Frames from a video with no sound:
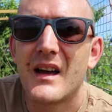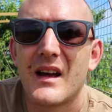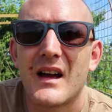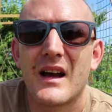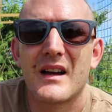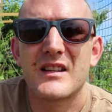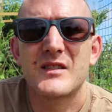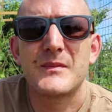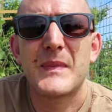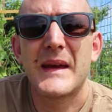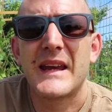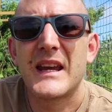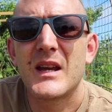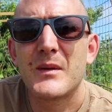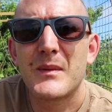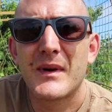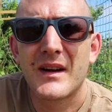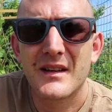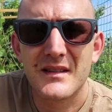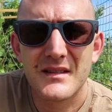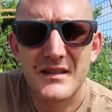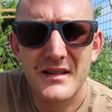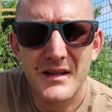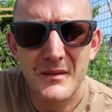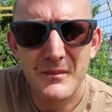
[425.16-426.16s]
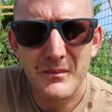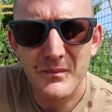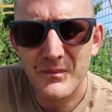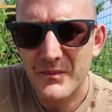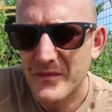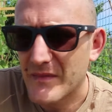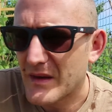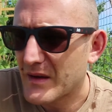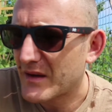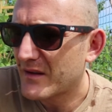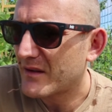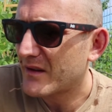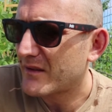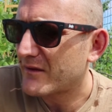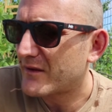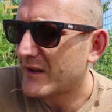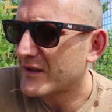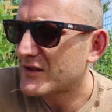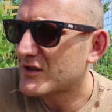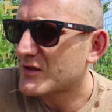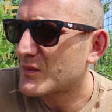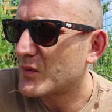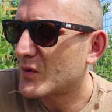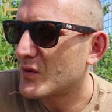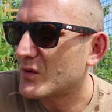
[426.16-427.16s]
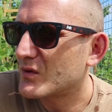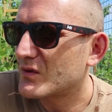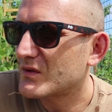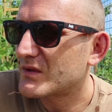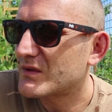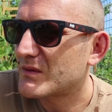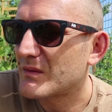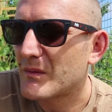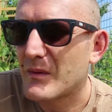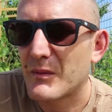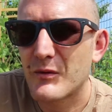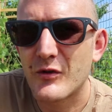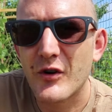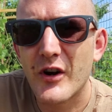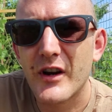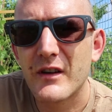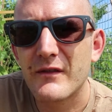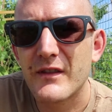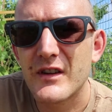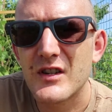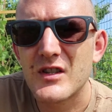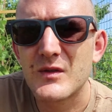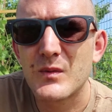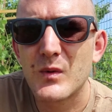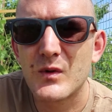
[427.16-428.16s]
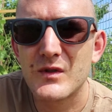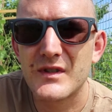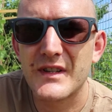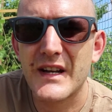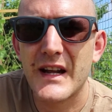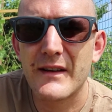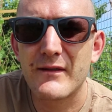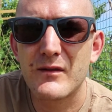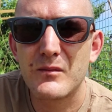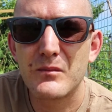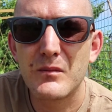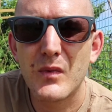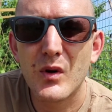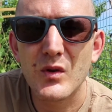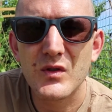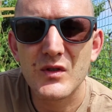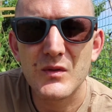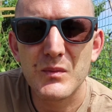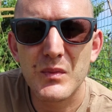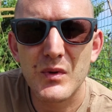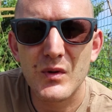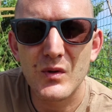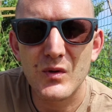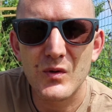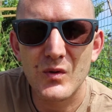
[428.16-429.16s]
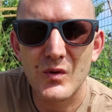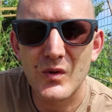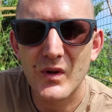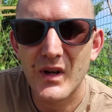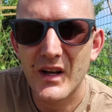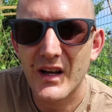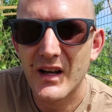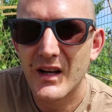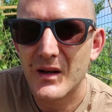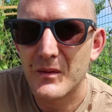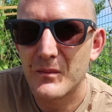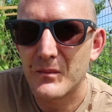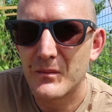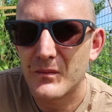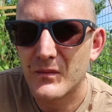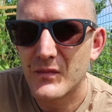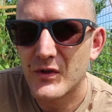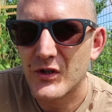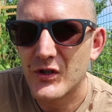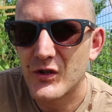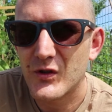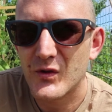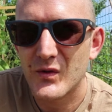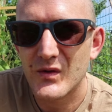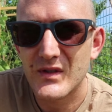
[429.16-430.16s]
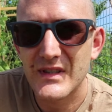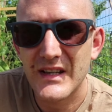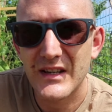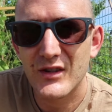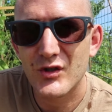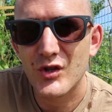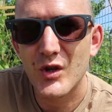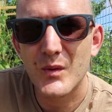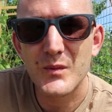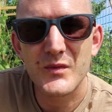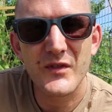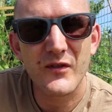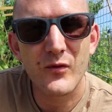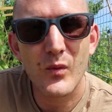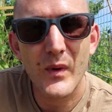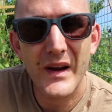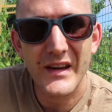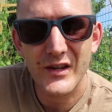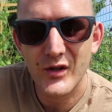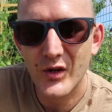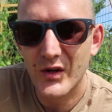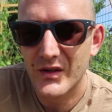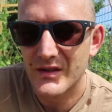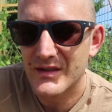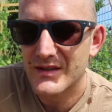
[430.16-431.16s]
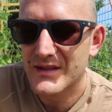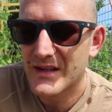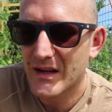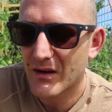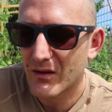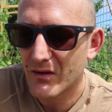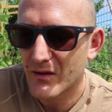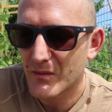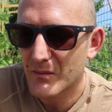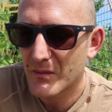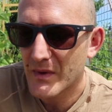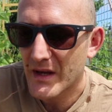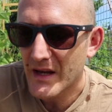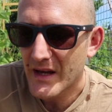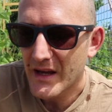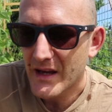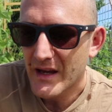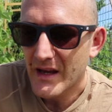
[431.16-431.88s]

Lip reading: I was speaking about vegetables, growing vegetables that have a multiple use in terms of where you can sell them.